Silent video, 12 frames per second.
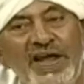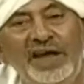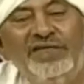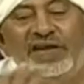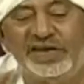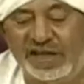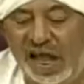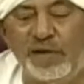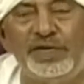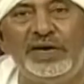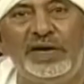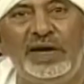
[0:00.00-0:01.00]
If the
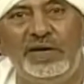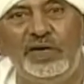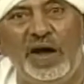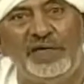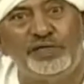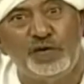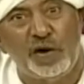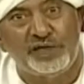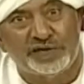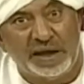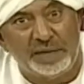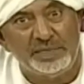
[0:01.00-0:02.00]
sound, you have 2
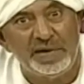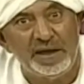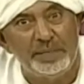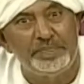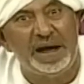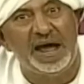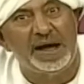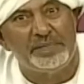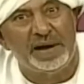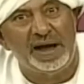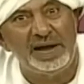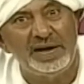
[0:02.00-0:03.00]
of them, pa
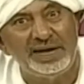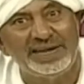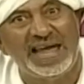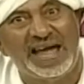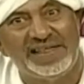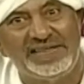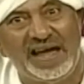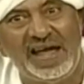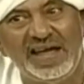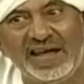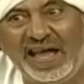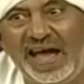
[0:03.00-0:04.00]
and ba, ta and da,
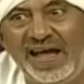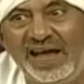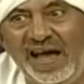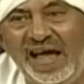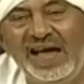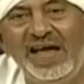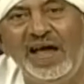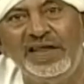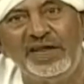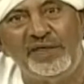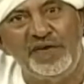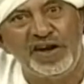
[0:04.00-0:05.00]
ka and ga,
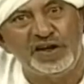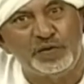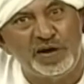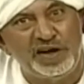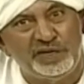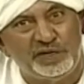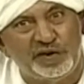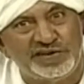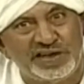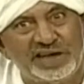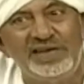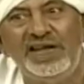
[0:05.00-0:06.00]
the first one is
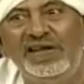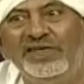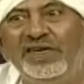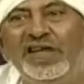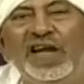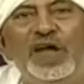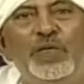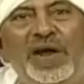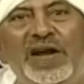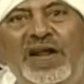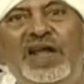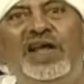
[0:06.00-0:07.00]
voiceless, the second
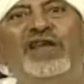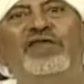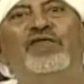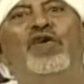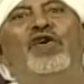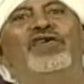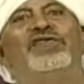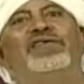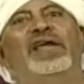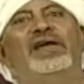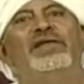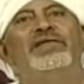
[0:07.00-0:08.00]
one is
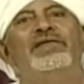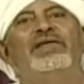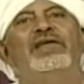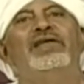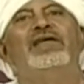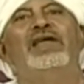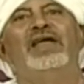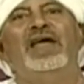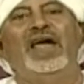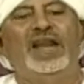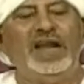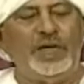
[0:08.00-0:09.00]
voiced.
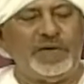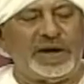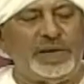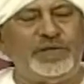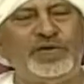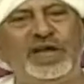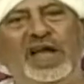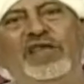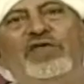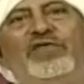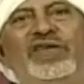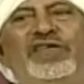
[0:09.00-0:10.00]
And now we come to the
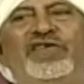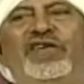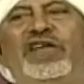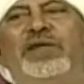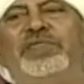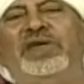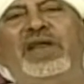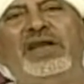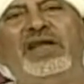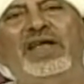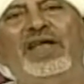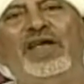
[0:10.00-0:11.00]
end of the
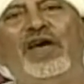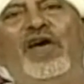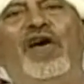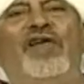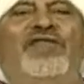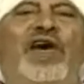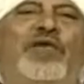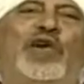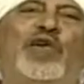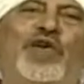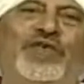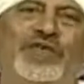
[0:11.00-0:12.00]
description of our
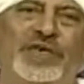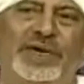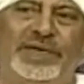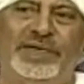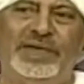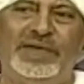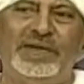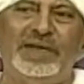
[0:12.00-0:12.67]
consonants.